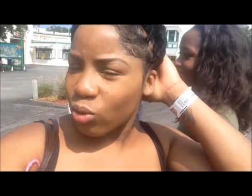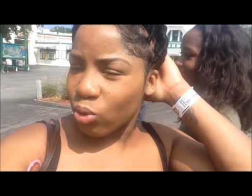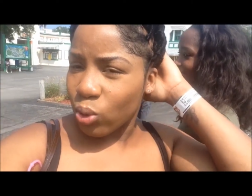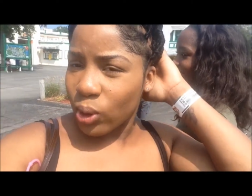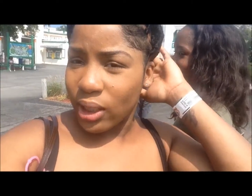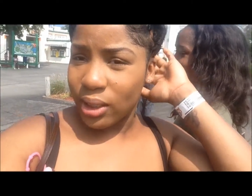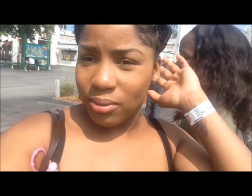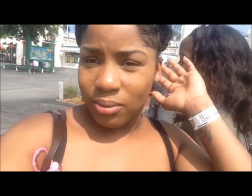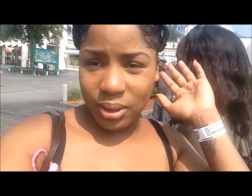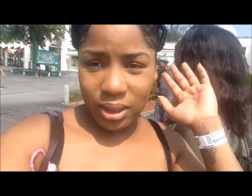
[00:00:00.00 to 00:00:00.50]

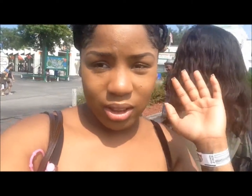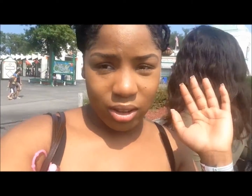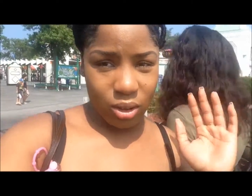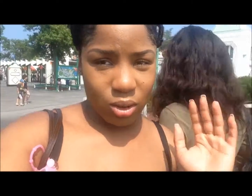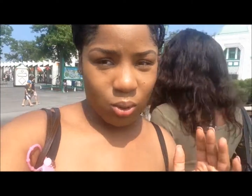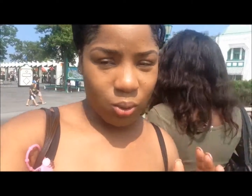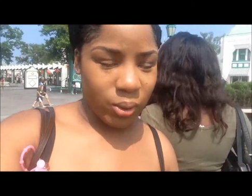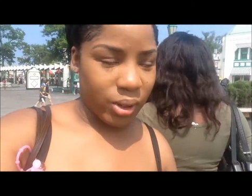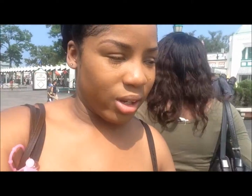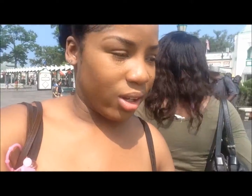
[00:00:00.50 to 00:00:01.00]
Really, really
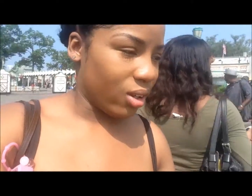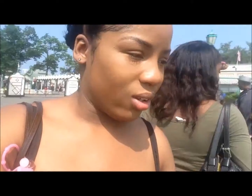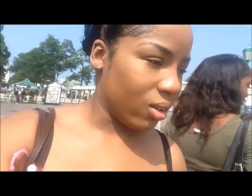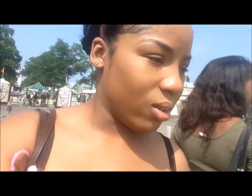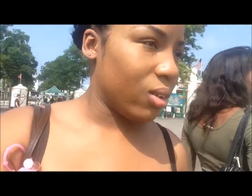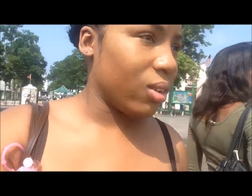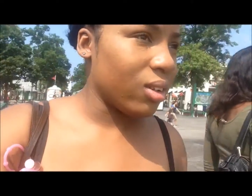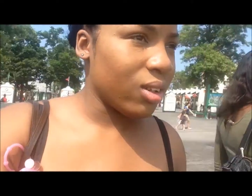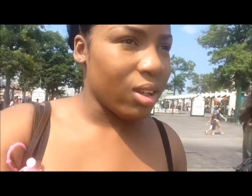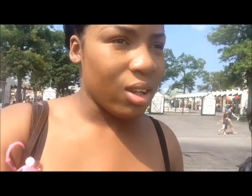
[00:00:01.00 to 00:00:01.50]
annoying.
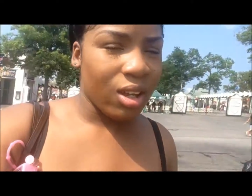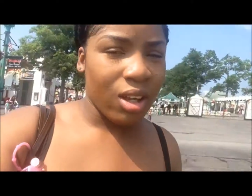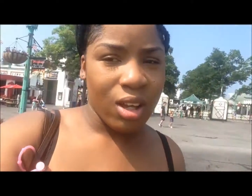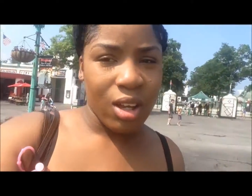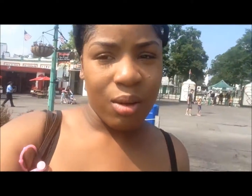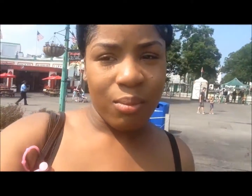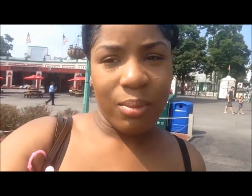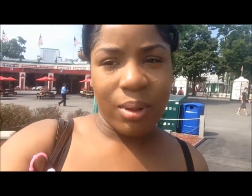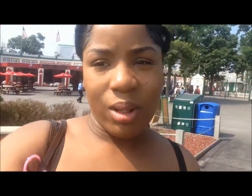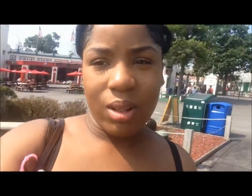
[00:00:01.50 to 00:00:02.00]

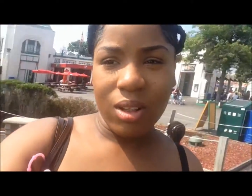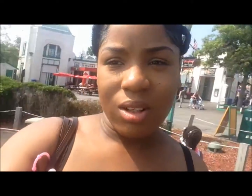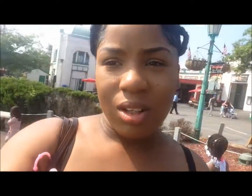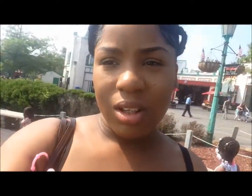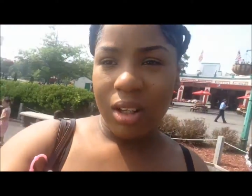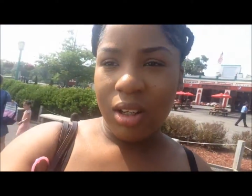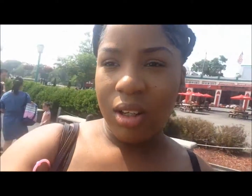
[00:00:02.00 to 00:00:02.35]
But look at